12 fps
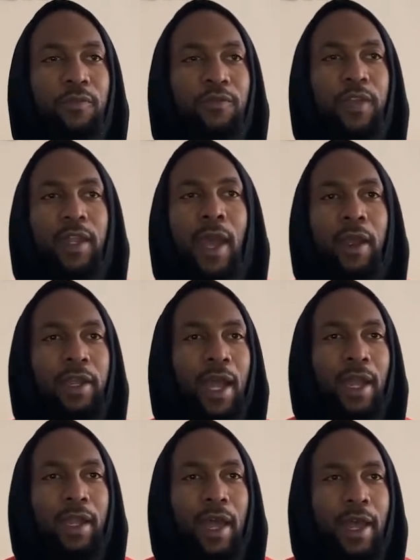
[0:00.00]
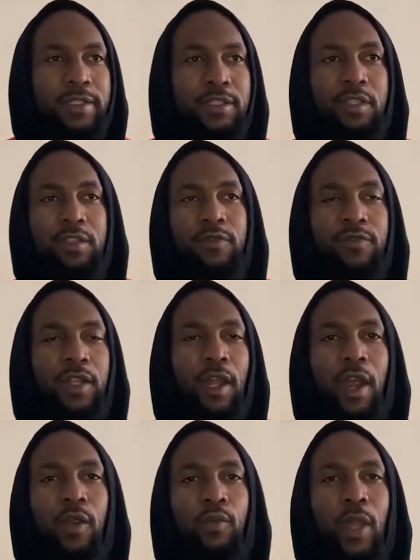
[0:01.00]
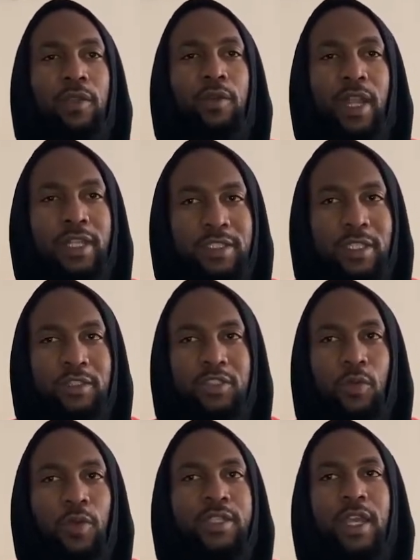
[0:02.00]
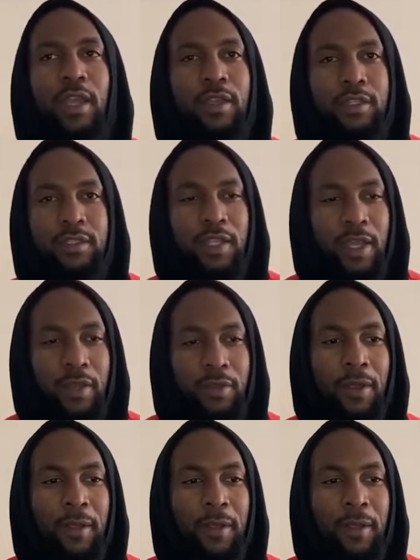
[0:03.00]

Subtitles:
fit our guidelines, these doesn't fit our regulations, so we're taking this down.